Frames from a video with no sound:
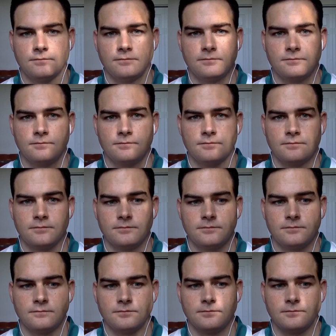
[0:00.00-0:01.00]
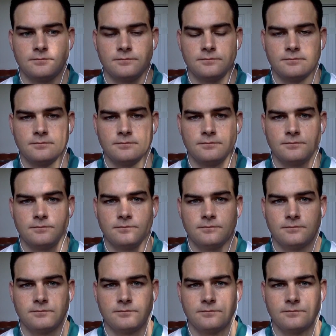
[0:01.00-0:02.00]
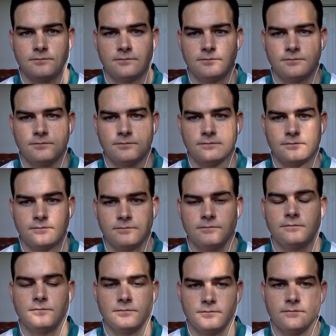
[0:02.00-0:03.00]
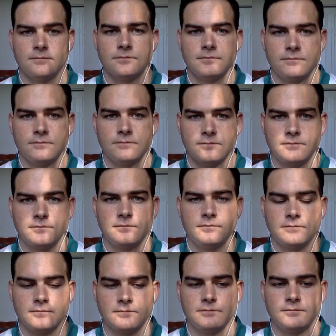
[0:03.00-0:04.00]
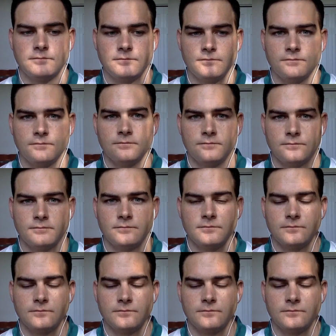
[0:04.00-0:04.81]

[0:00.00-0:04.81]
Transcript: The person shown says nothing.